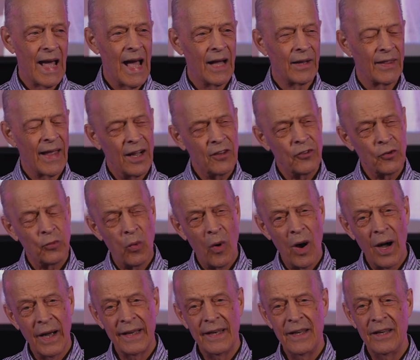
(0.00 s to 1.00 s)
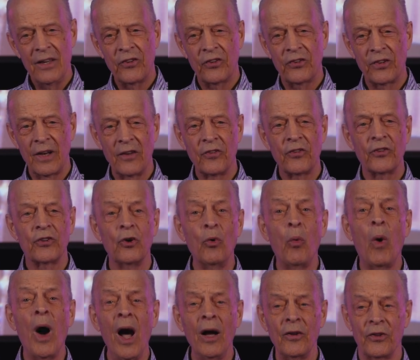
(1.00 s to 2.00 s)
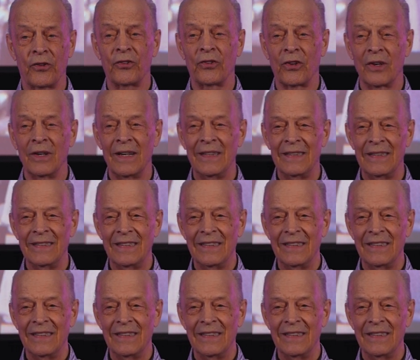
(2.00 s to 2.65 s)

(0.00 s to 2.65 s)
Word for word: And that's why he says to us,